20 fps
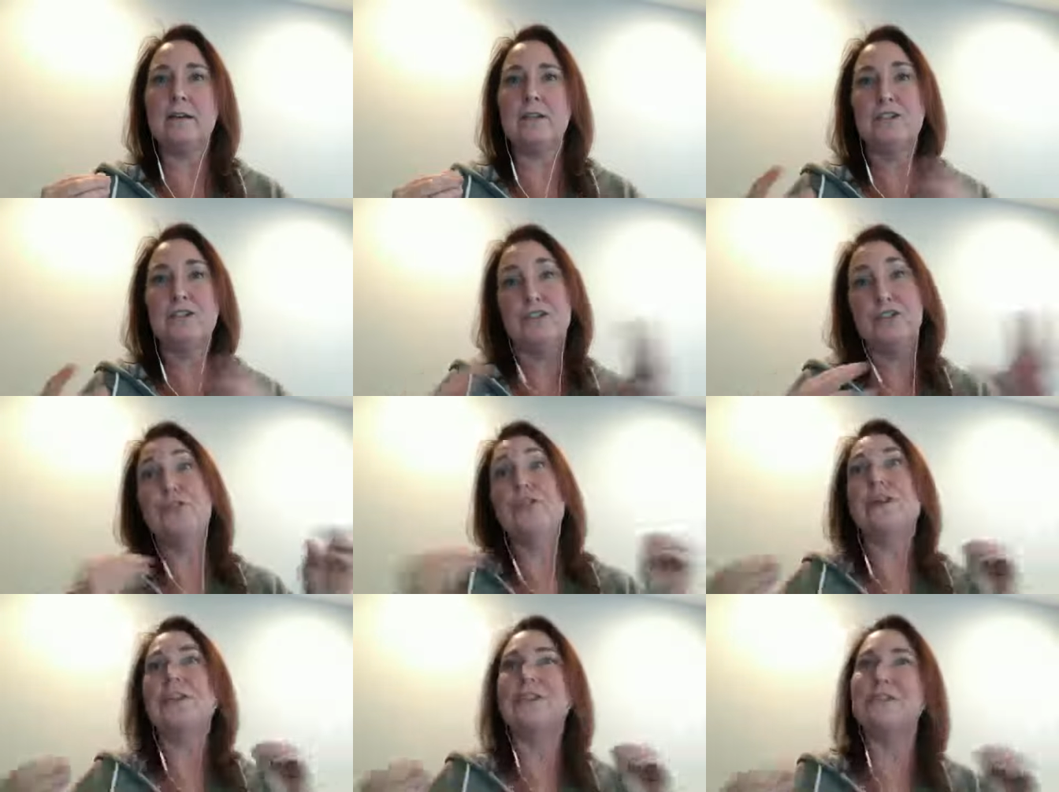
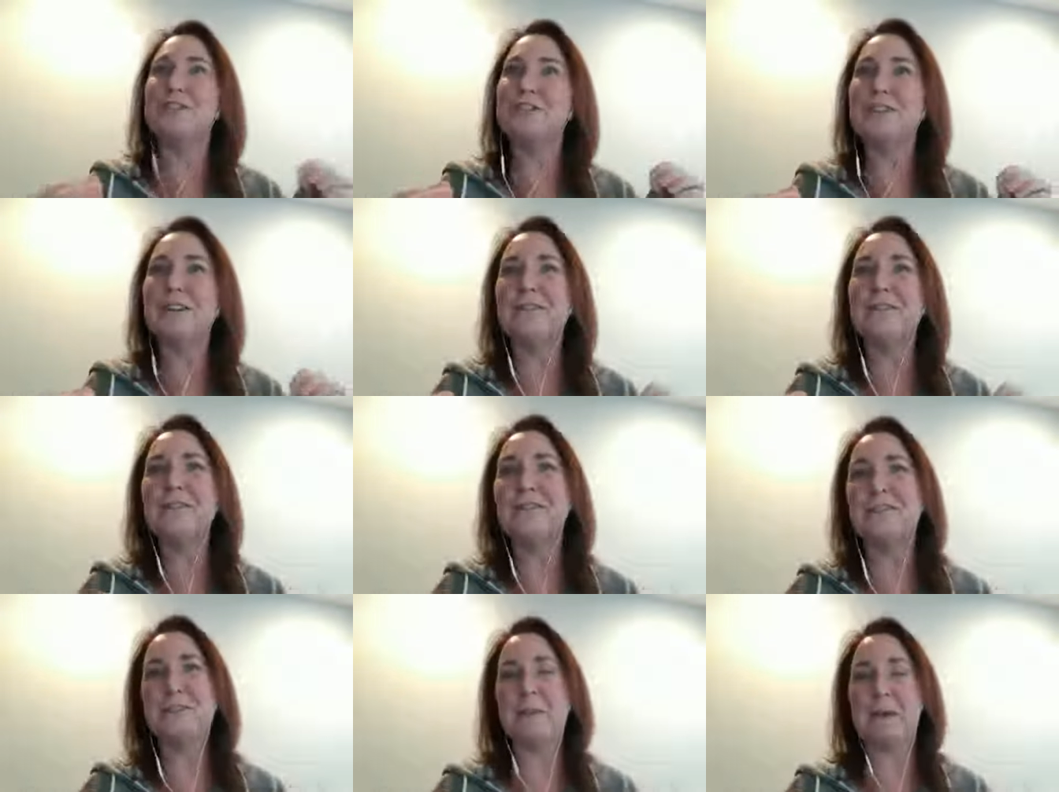zhuzh
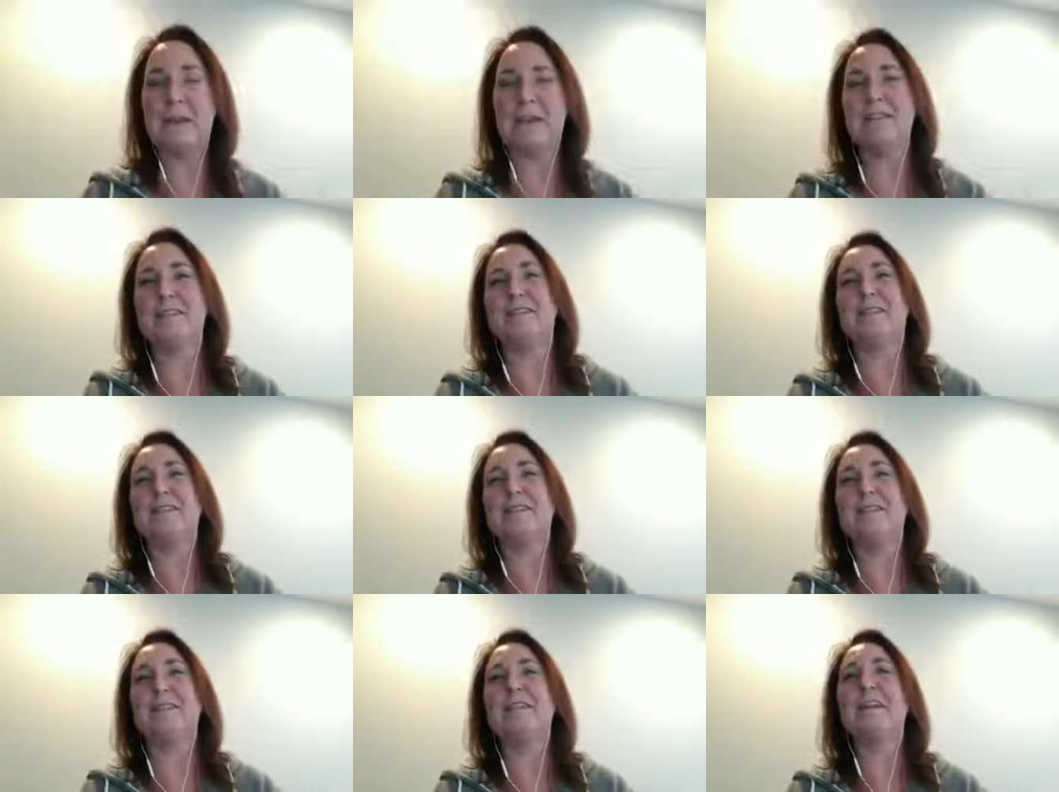of the
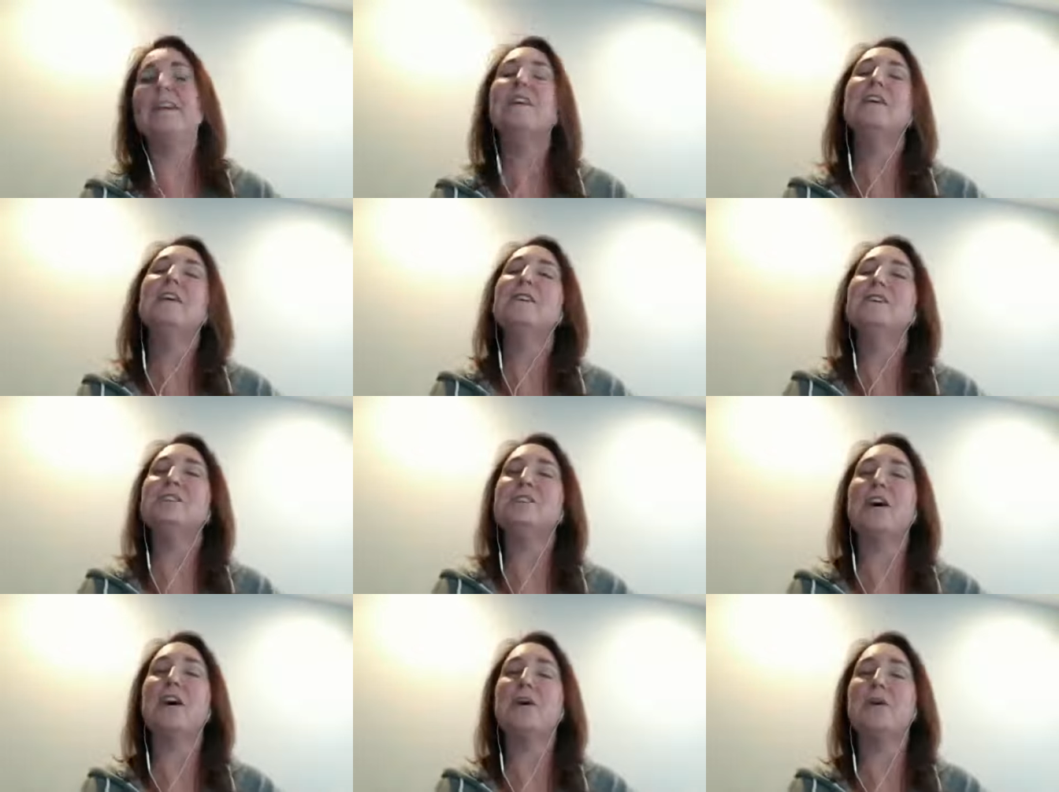spaces.
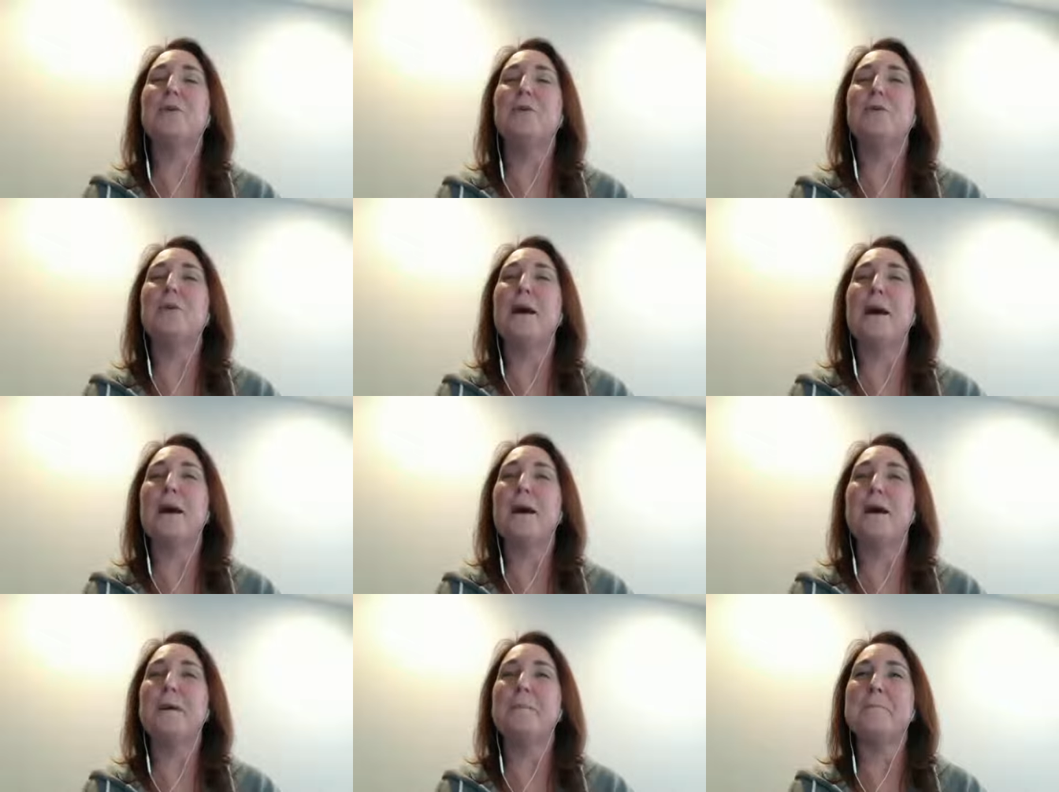So,
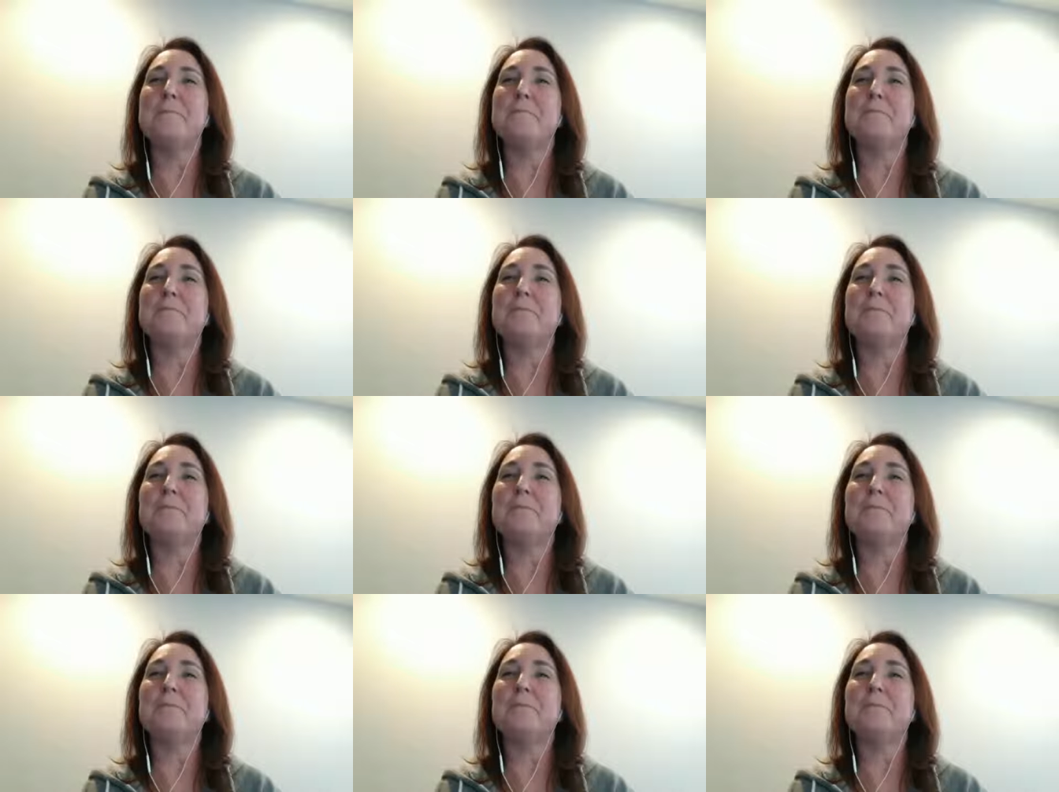um,